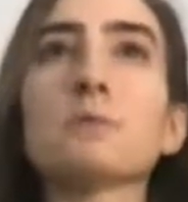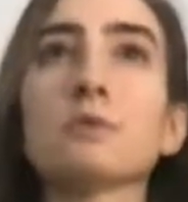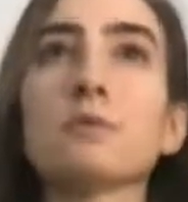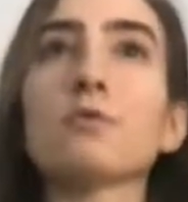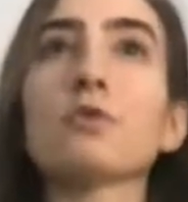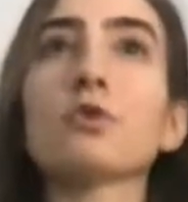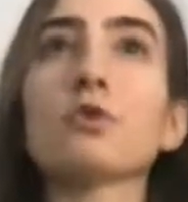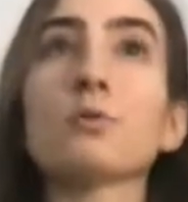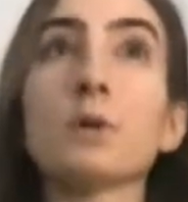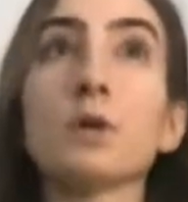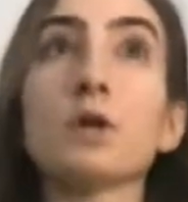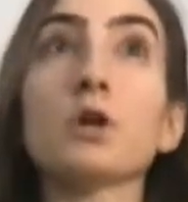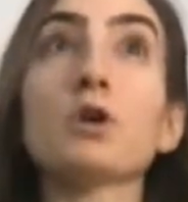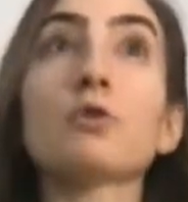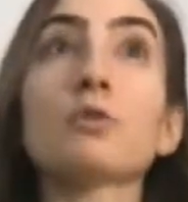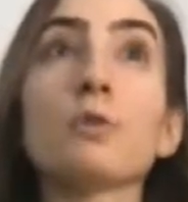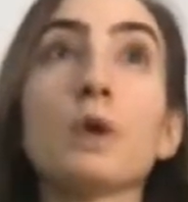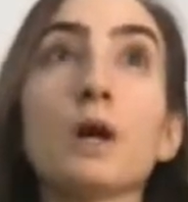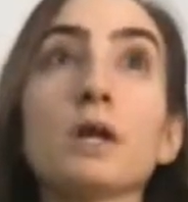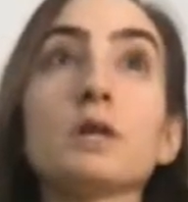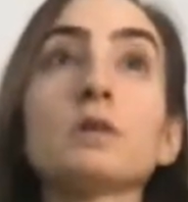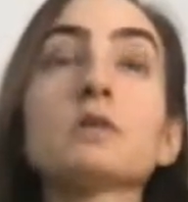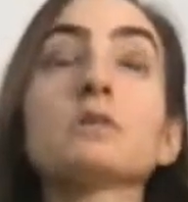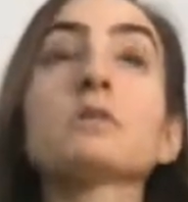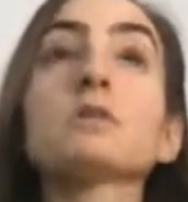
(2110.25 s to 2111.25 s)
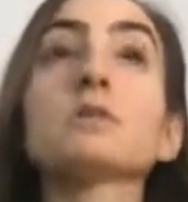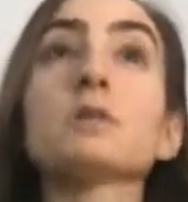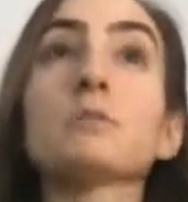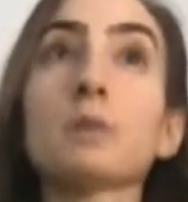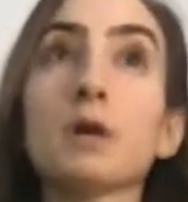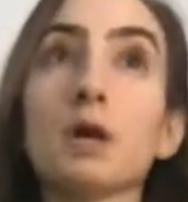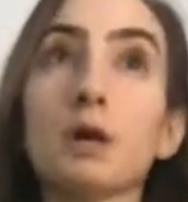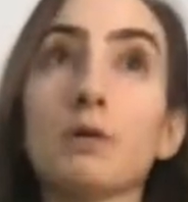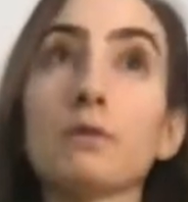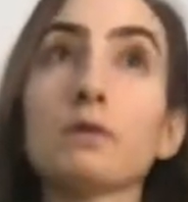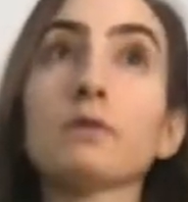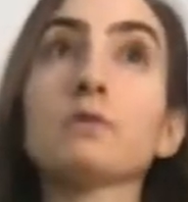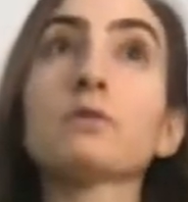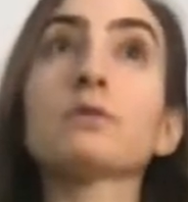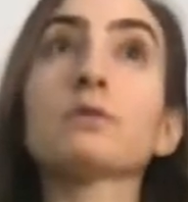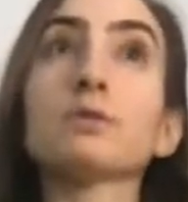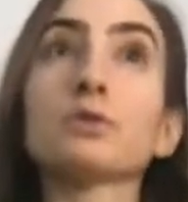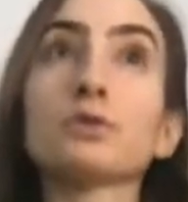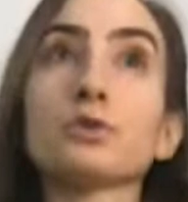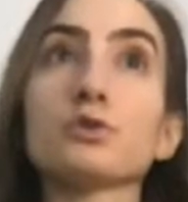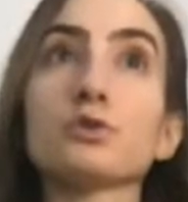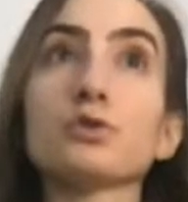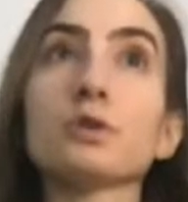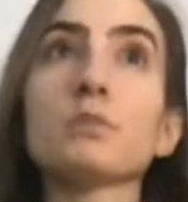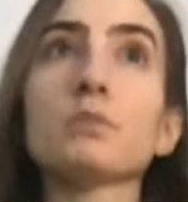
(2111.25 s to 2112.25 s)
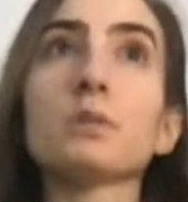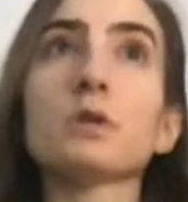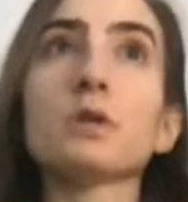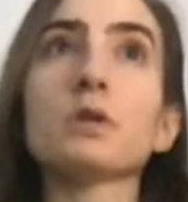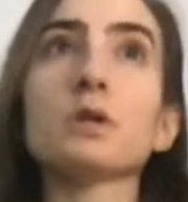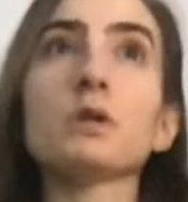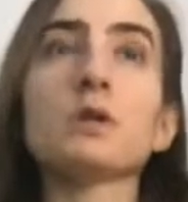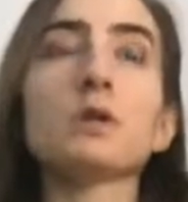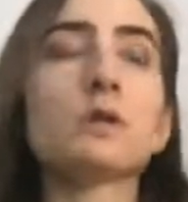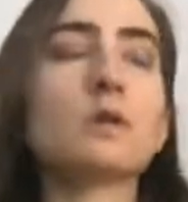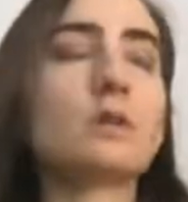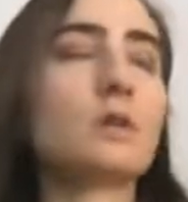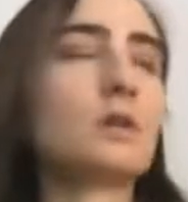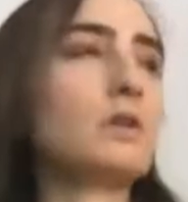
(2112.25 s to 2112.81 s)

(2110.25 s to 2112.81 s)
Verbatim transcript: before we go right into the pelvic floor treatment.